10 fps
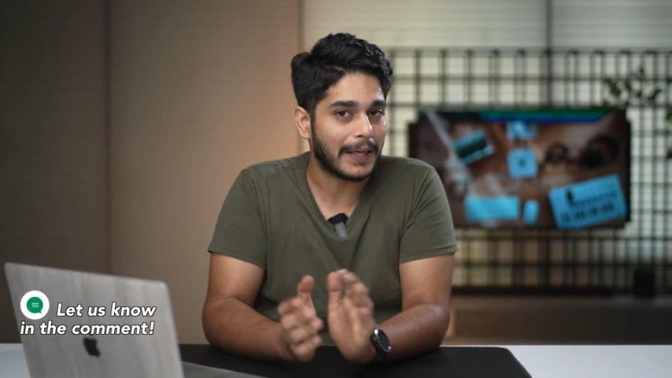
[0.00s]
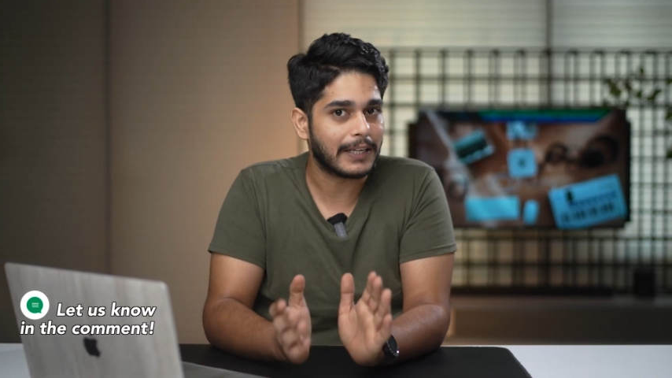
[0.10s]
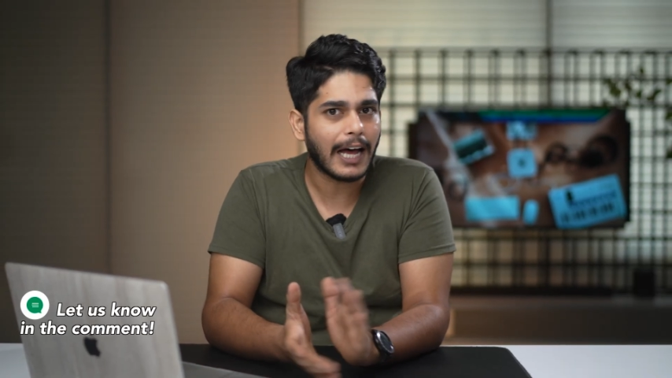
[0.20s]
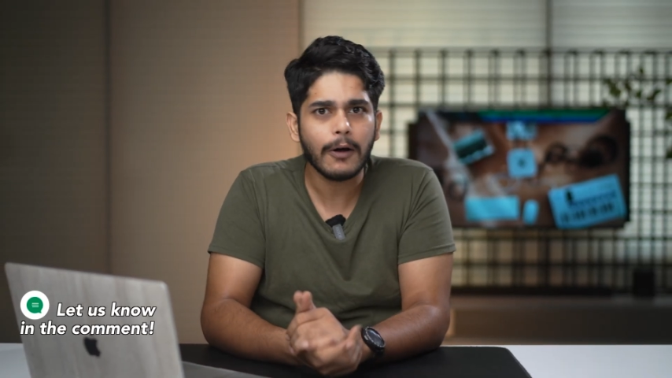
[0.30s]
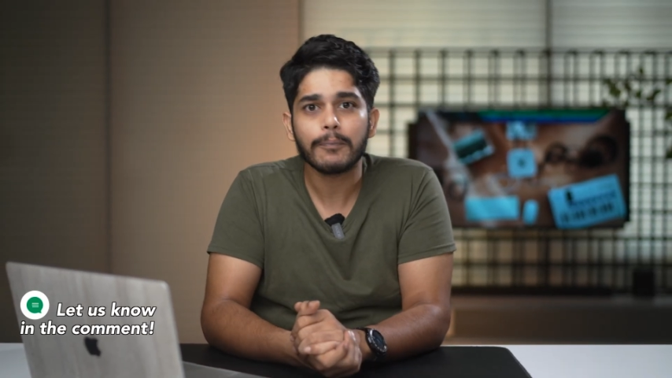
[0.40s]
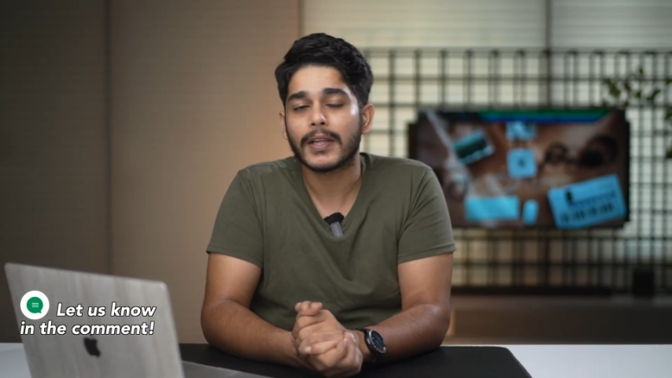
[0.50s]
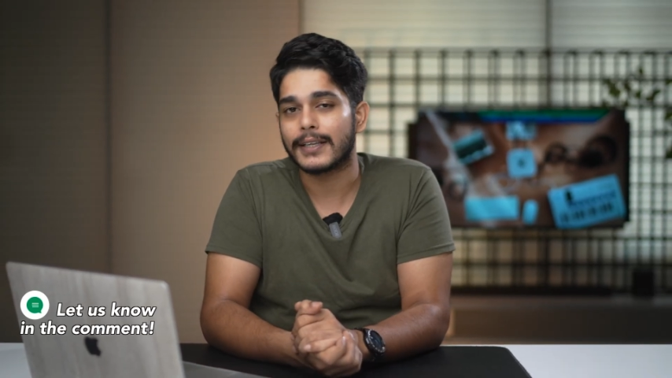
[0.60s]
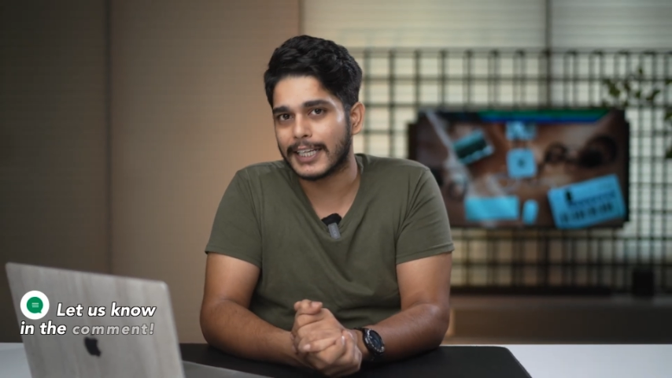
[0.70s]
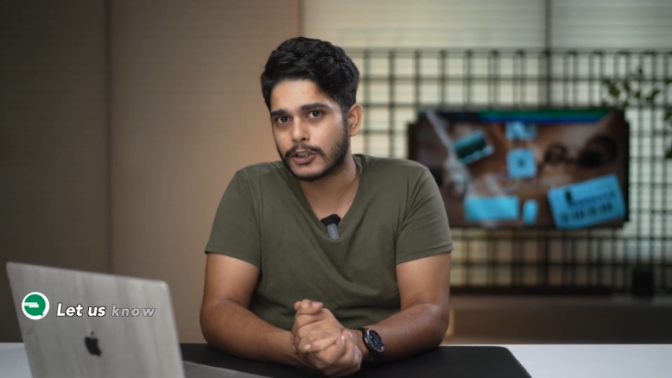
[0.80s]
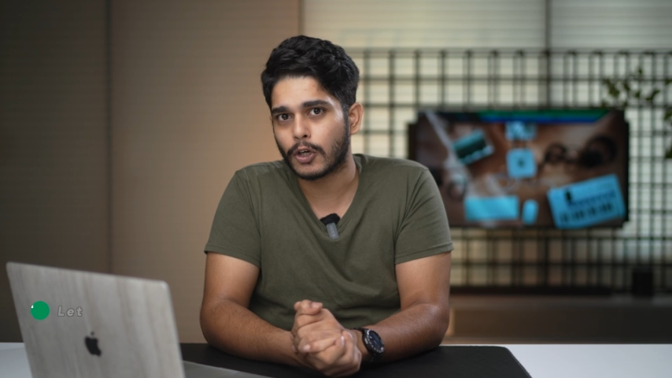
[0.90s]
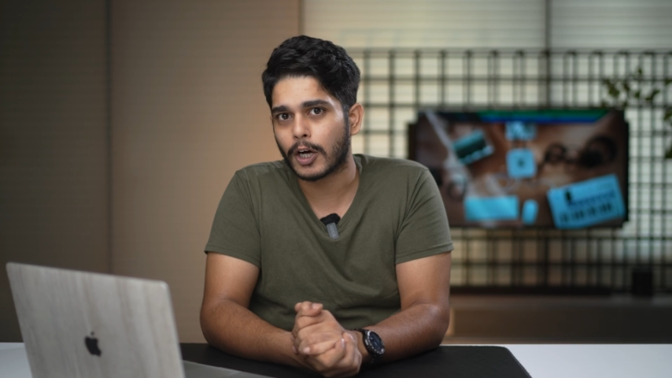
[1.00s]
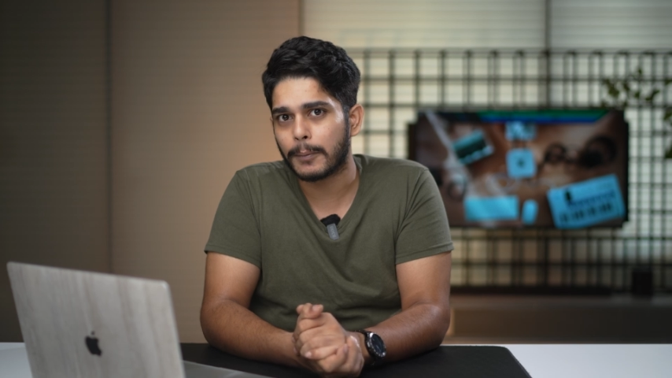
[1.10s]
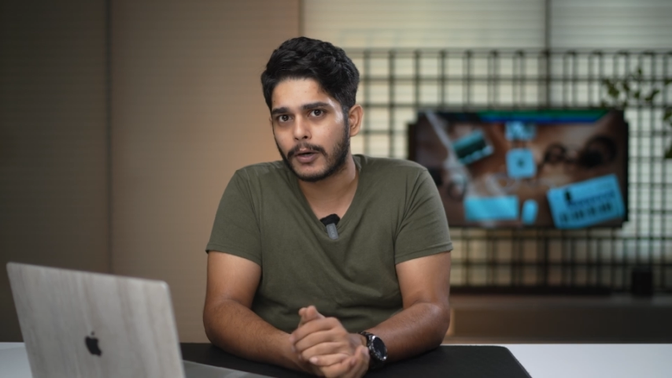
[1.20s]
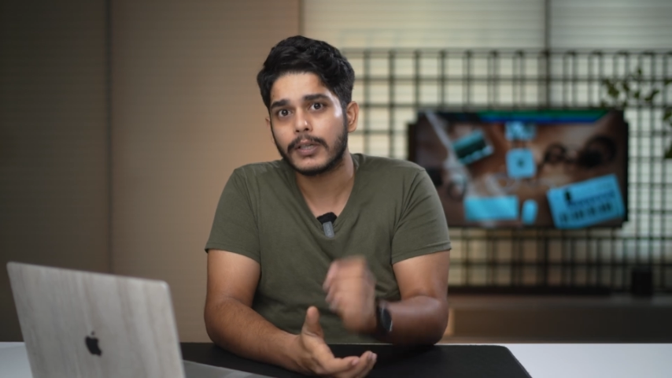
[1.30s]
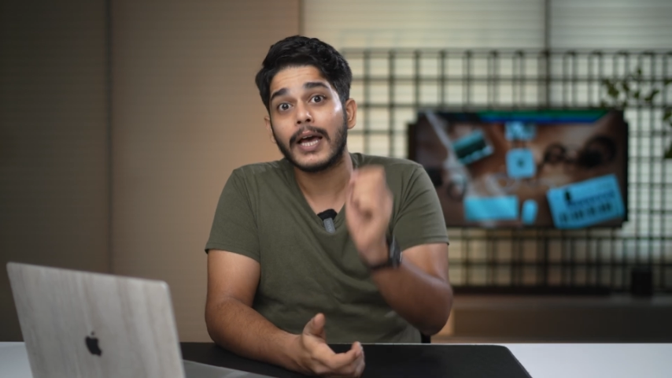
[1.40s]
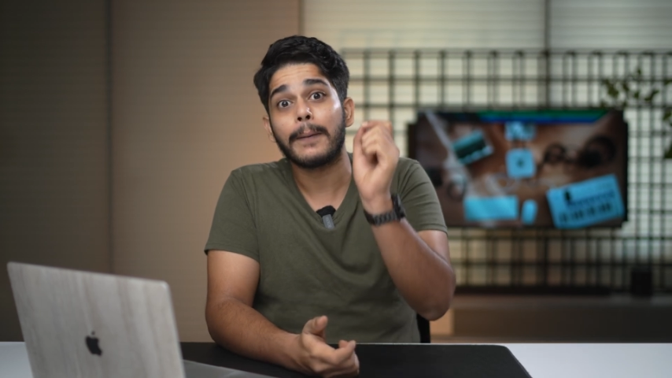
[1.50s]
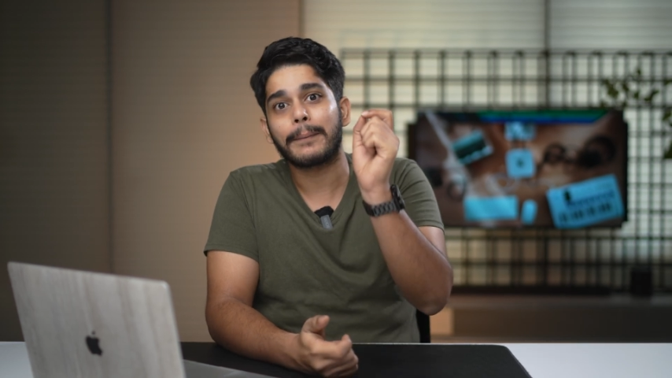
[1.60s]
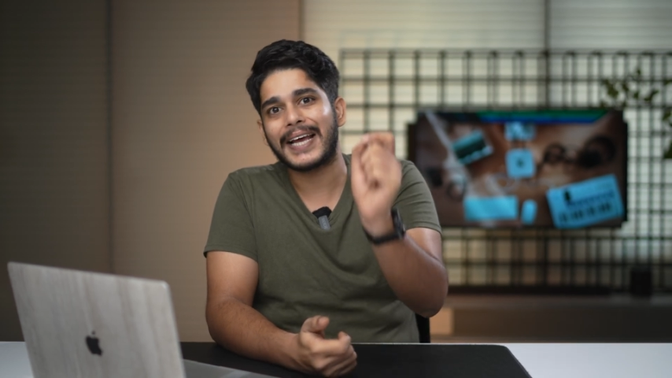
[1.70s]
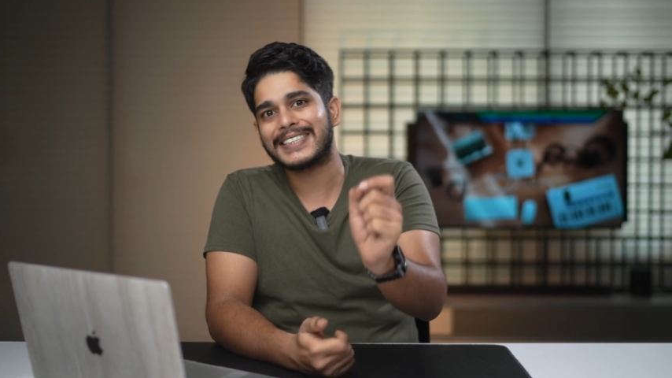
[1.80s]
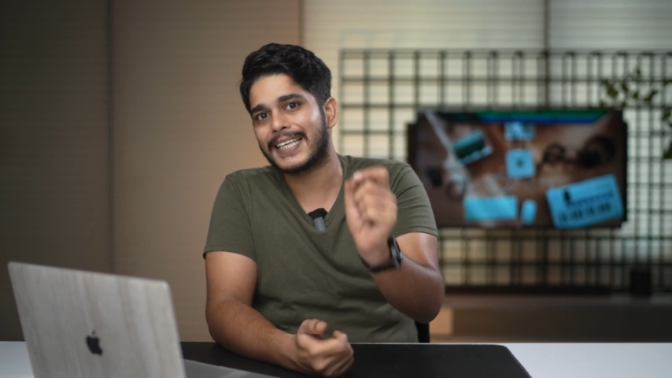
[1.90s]
And now, let's talk about
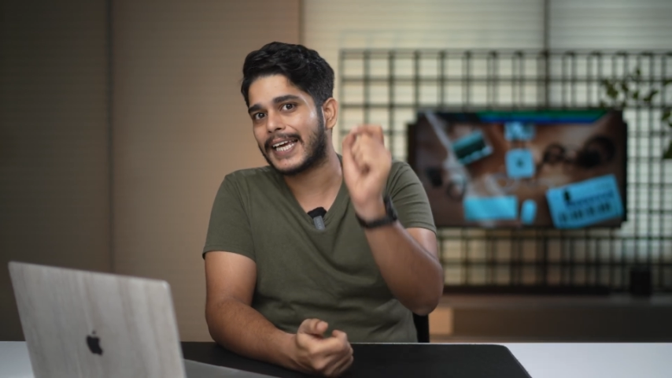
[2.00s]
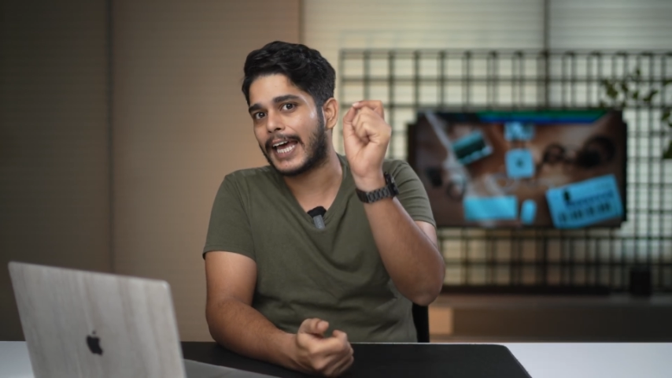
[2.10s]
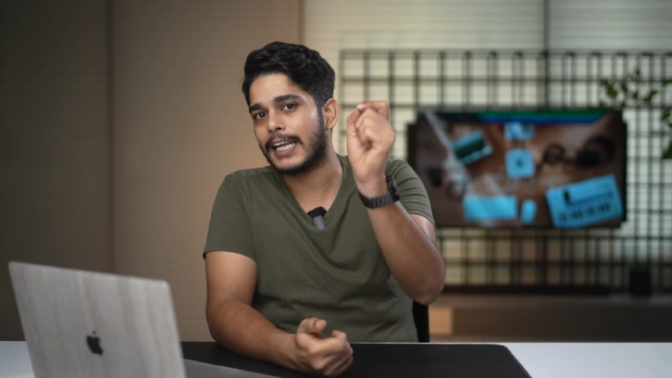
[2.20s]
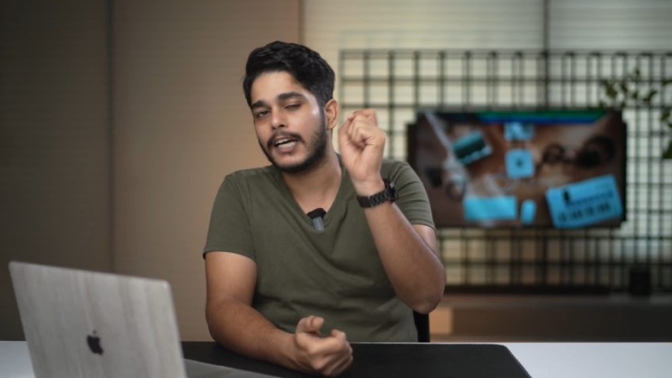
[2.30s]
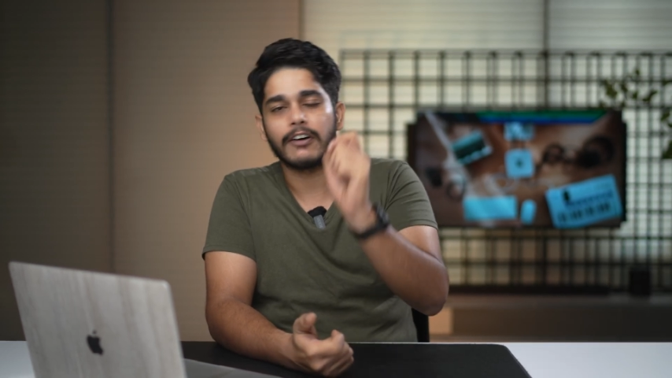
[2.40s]
pricing and